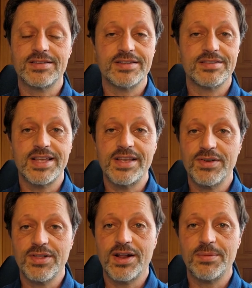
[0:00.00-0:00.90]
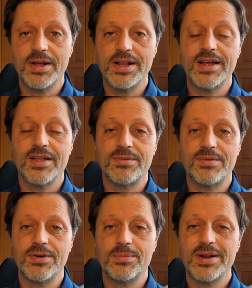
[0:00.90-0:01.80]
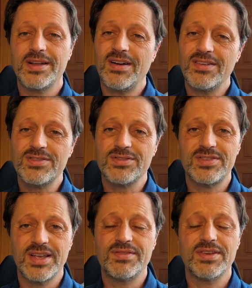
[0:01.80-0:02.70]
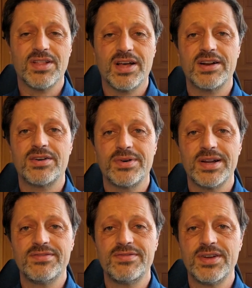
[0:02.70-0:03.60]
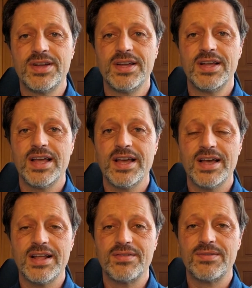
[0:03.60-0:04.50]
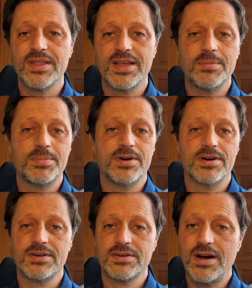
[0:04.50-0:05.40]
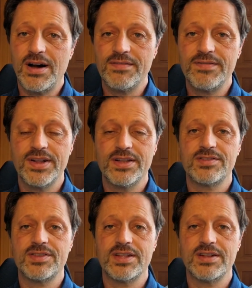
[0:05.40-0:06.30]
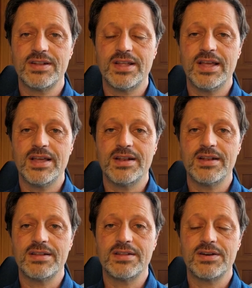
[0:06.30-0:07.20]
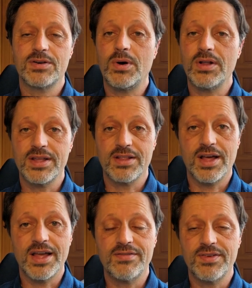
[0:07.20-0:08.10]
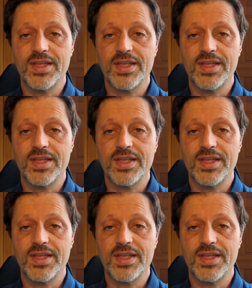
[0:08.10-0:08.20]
it can save you a lot of money down the road, but it can also save you a lot of grief and really help your confidence and your quality of life.